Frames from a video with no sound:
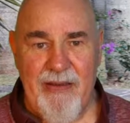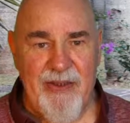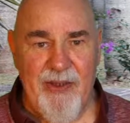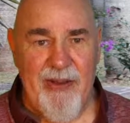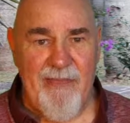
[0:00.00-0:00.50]

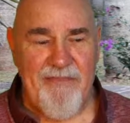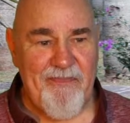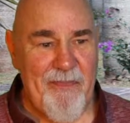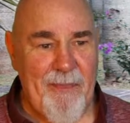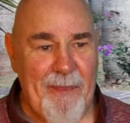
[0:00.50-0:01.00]
So
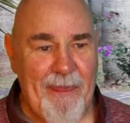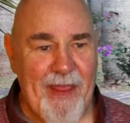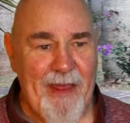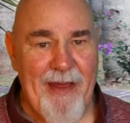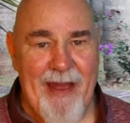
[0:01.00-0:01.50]

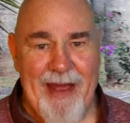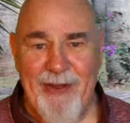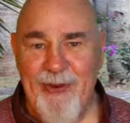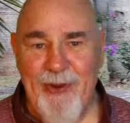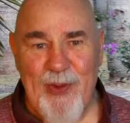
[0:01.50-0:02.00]
I
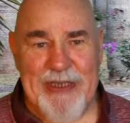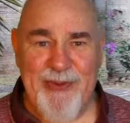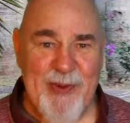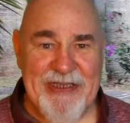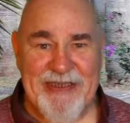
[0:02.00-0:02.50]
don't know
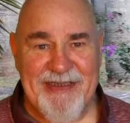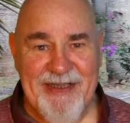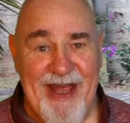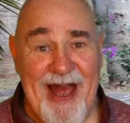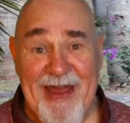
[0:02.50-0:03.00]
which one's
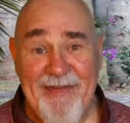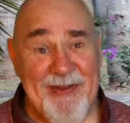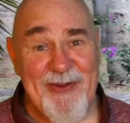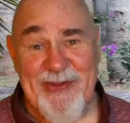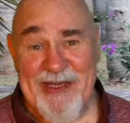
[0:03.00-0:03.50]
live. I
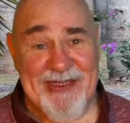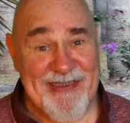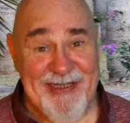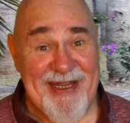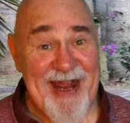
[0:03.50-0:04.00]
don't think
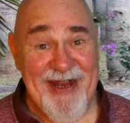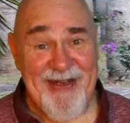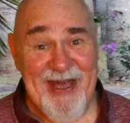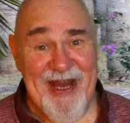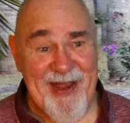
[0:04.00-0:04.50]
it's the
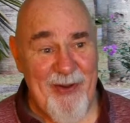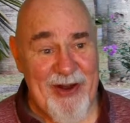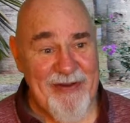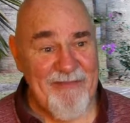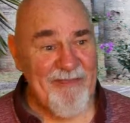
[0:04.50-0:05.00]
10:30
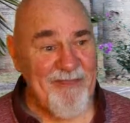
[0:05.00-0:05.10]
one.